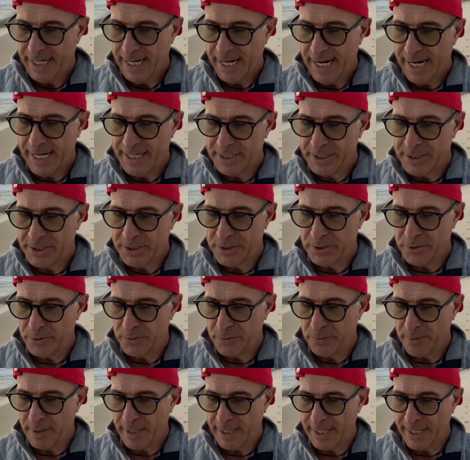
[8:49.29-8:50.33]
and
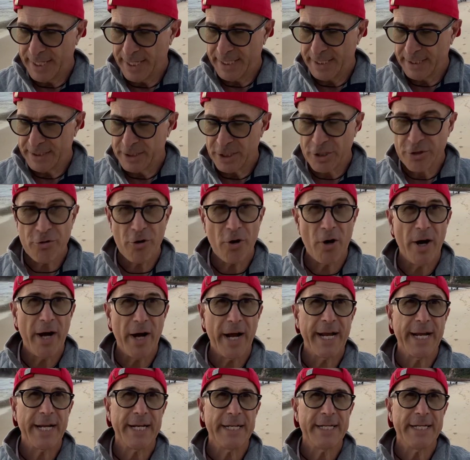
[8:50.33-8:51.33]
to try